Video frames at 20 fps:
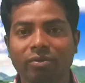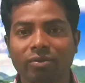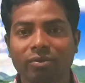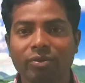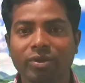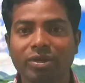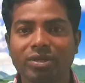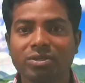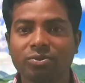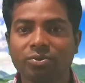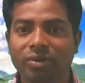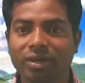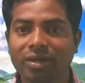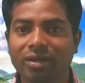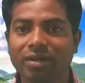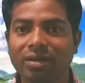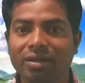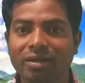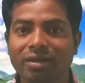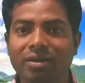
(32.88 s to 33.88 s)
which
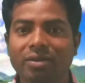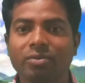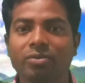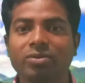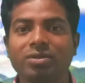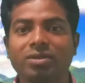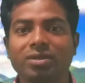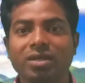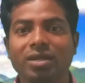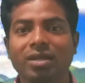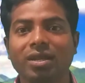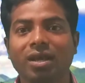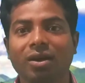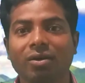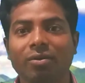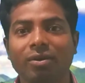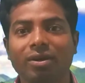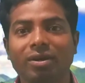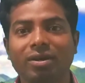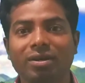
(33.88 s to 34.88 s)
we use in
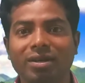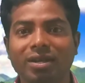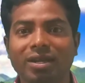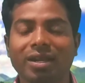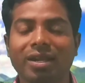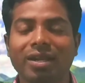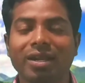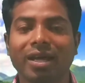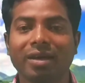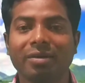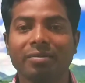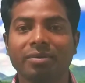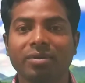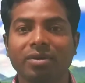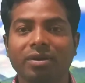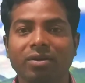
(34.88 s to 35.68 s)
our daily life.